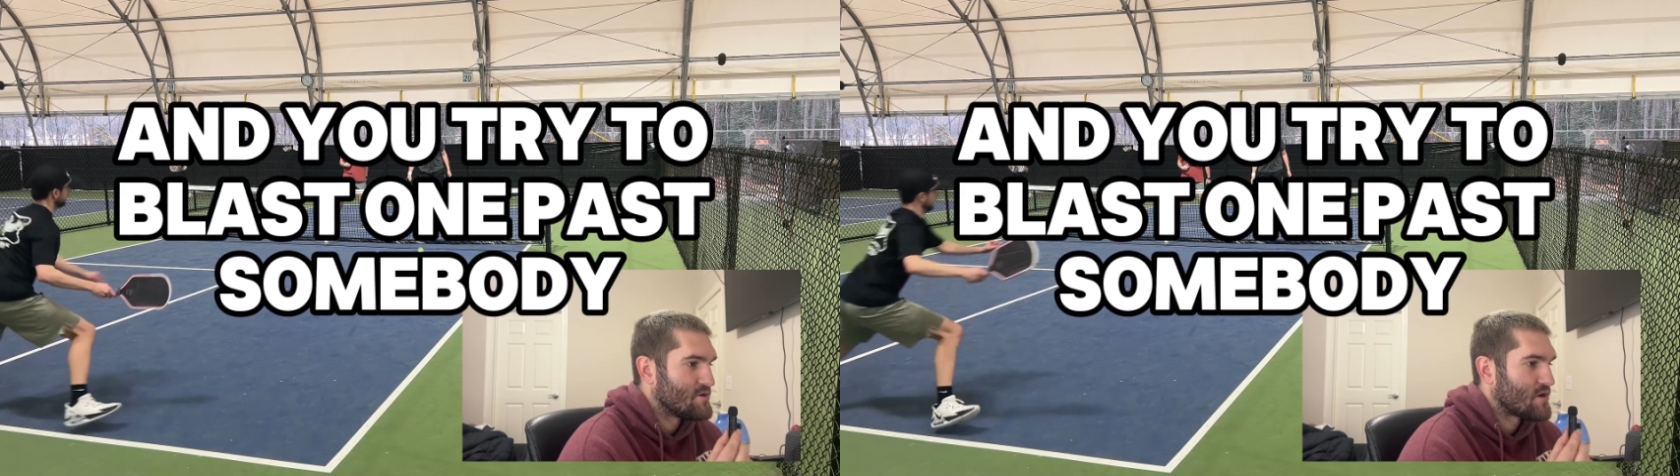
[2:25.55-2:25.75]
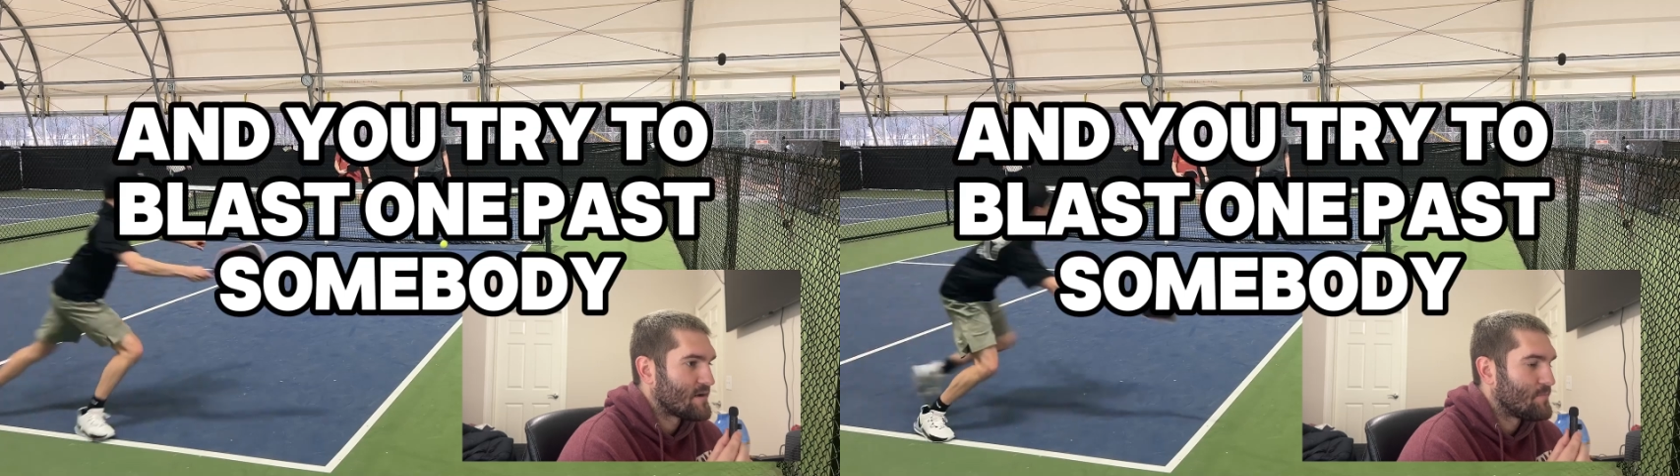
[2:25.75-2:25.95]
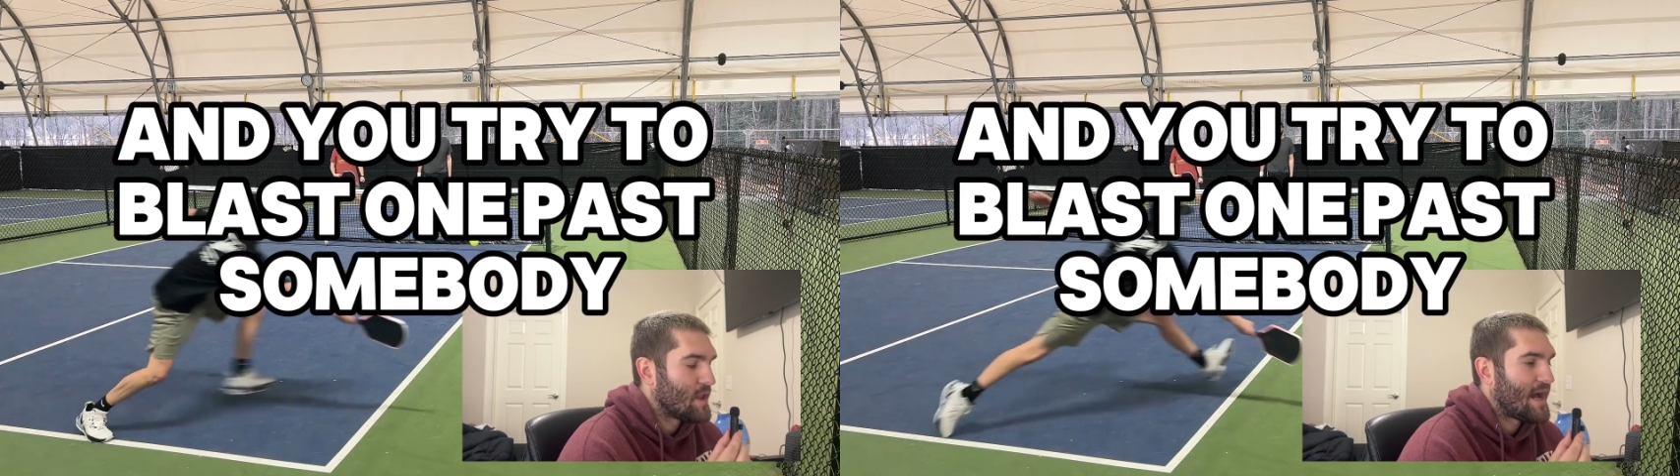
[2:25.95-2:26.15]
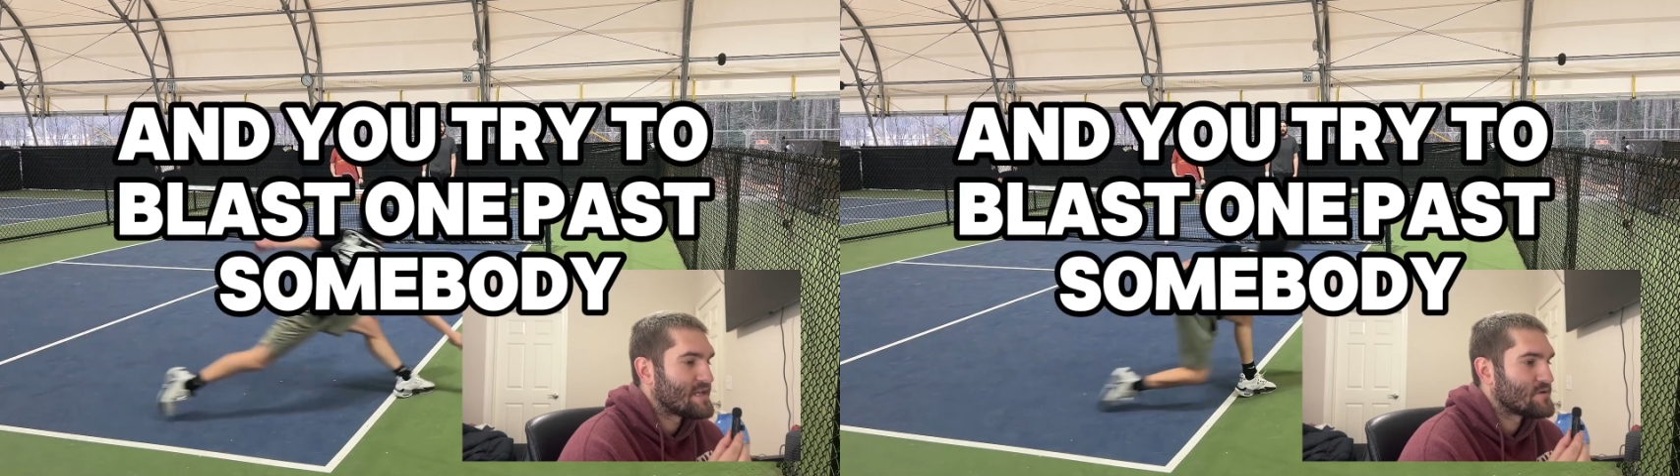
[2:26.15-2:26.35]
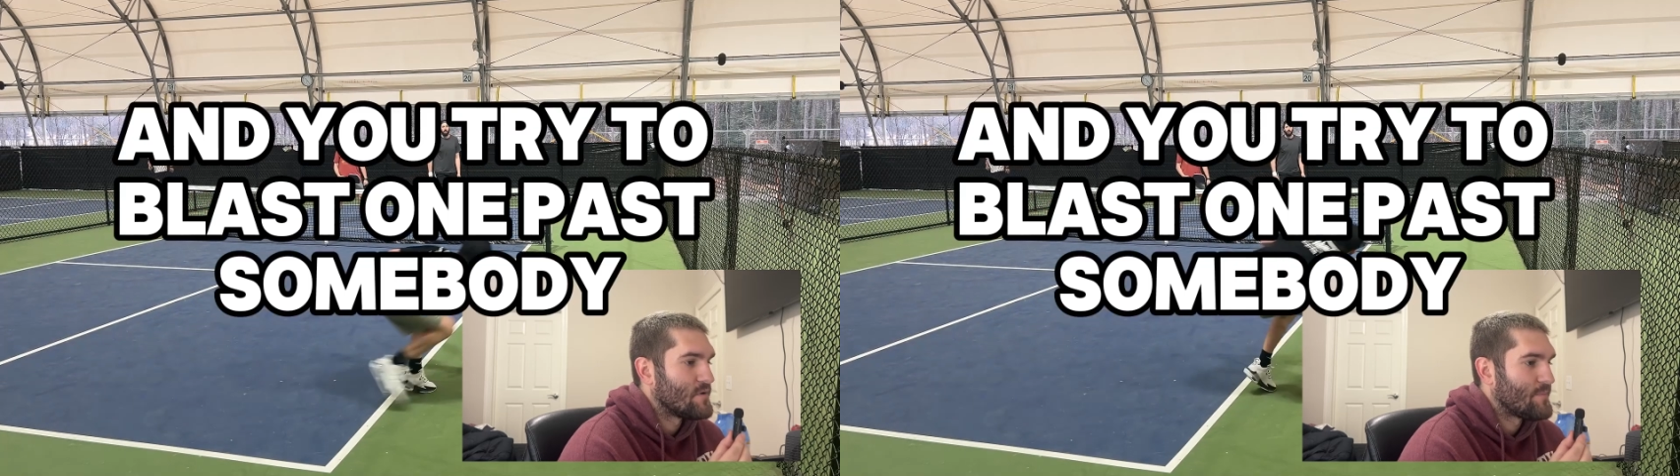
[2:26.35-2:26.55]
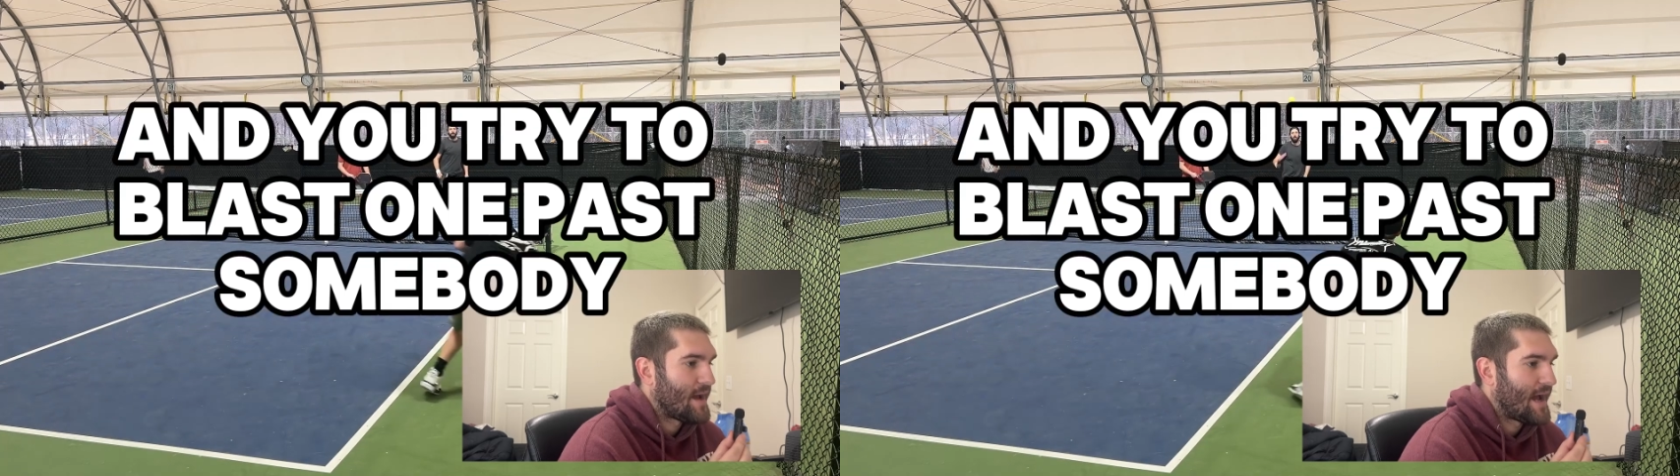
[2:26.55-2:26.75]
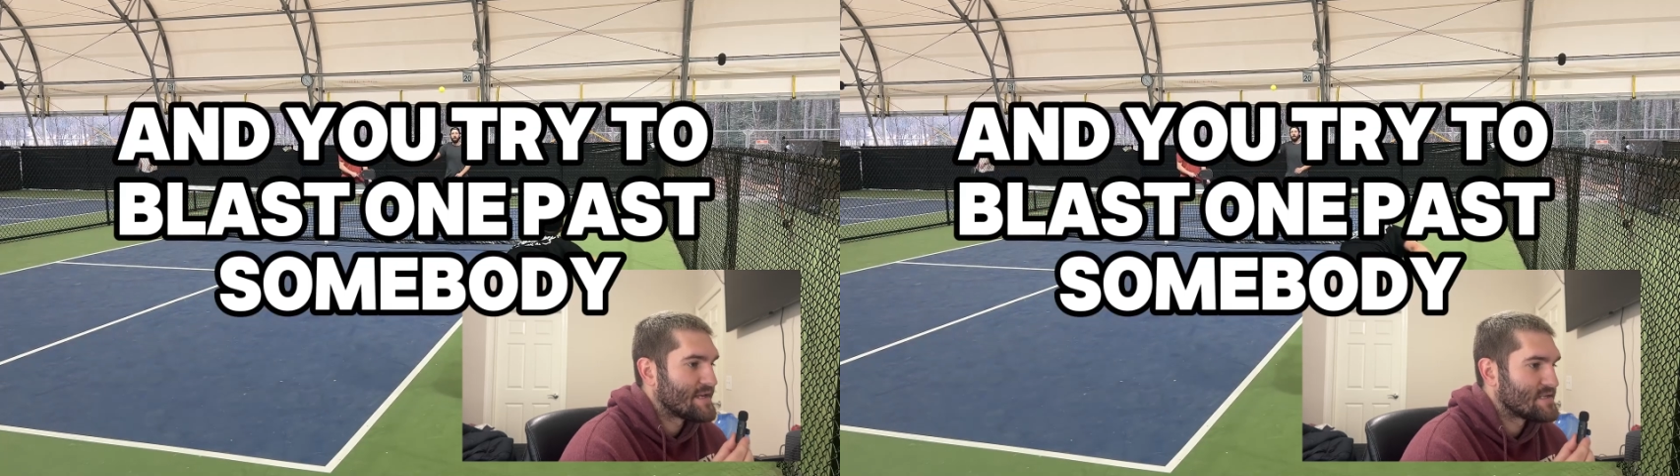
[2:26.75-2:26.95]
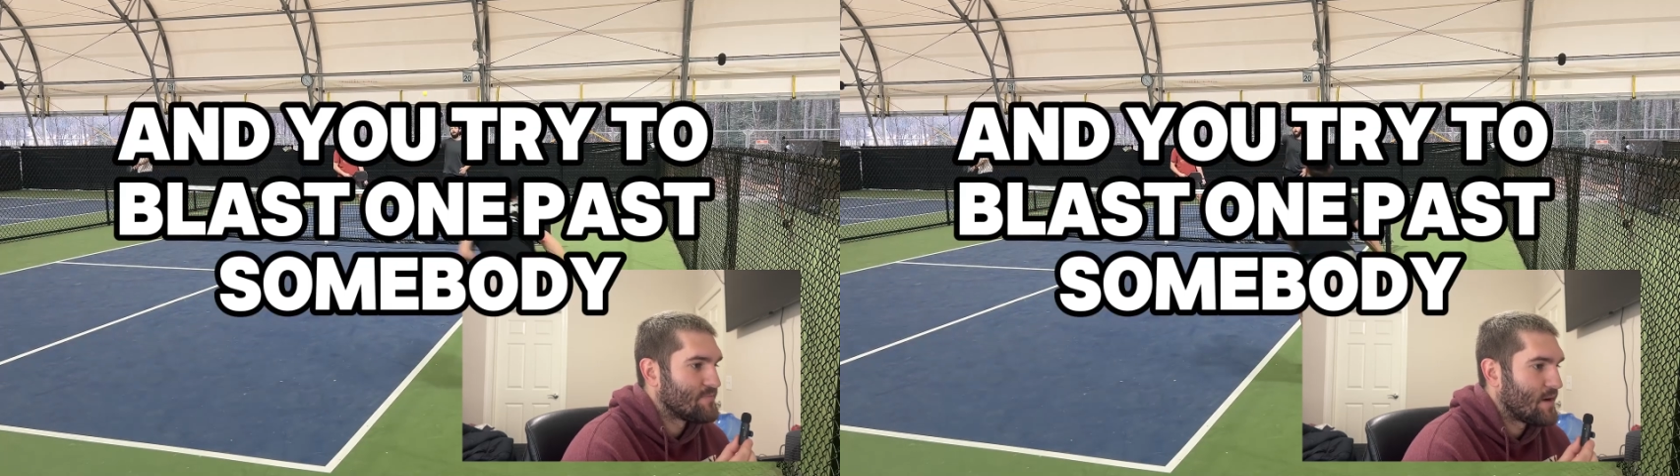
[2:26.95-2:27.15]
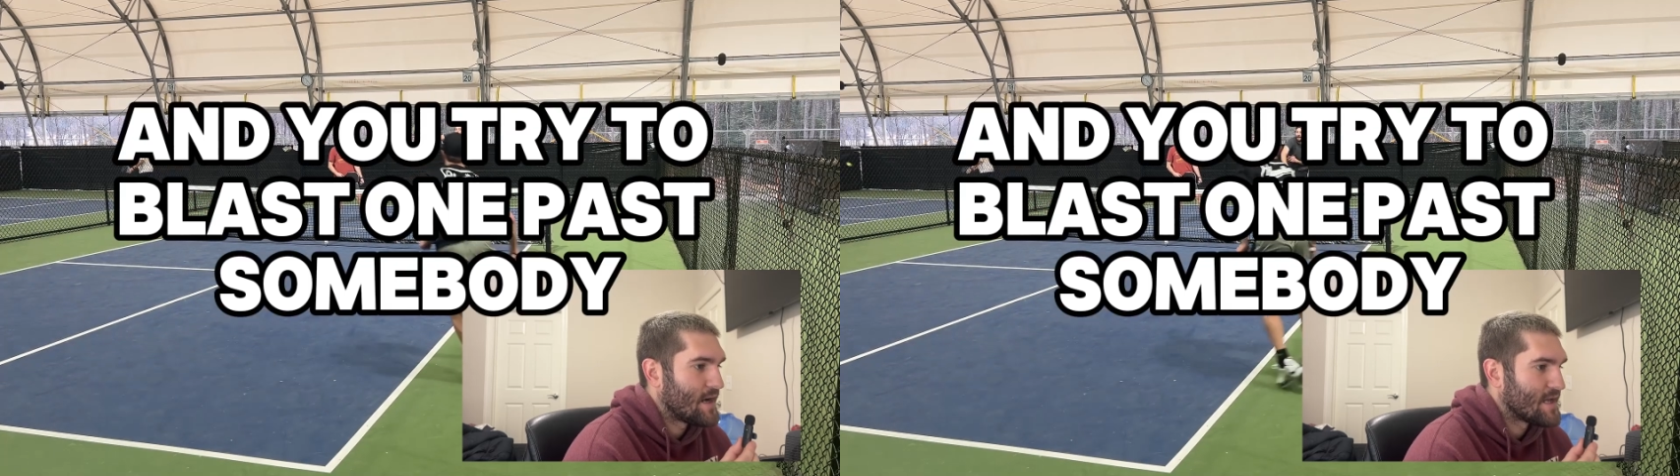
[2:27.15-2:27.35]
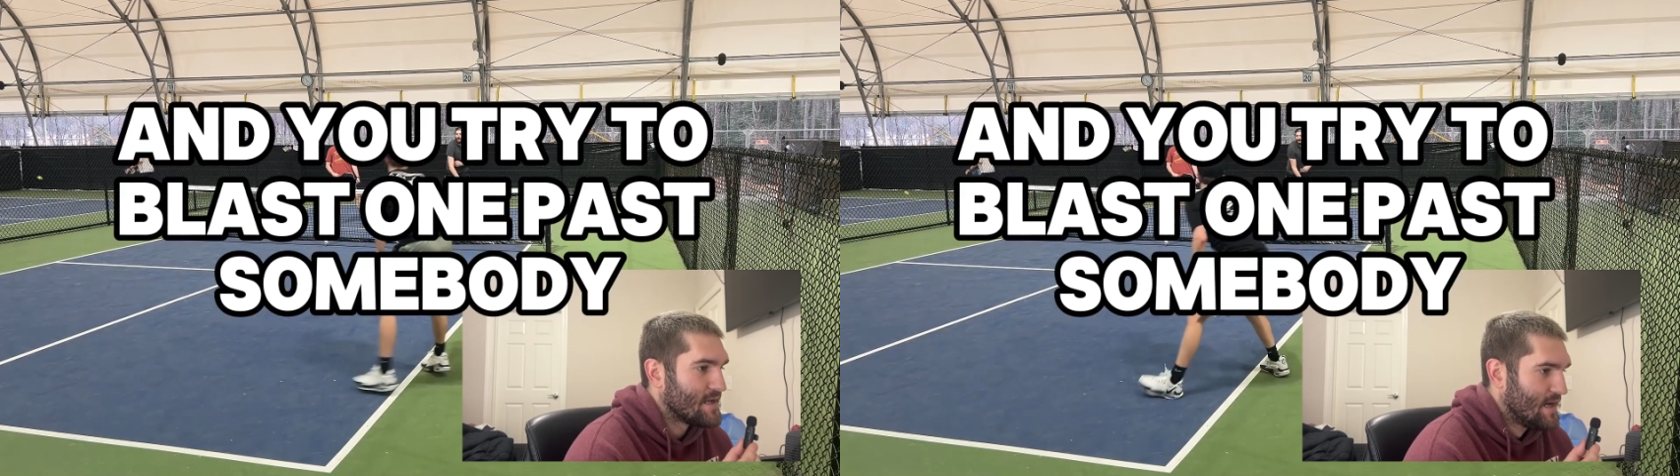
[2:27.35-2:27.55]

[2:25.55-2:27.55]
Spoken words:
you try to blast one past somebody,